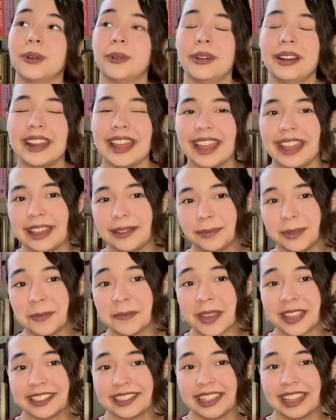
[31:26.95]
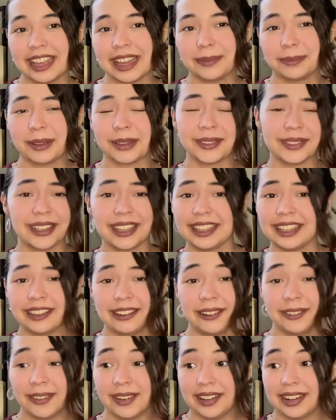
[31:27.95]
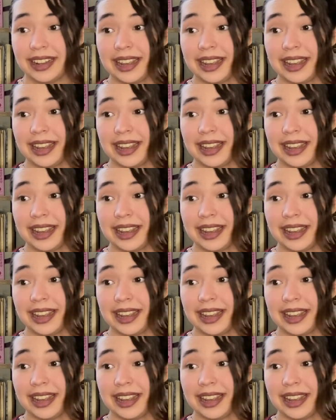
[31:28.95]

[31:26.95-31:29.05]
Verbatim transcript: when I had been messing up, I was like, you know what?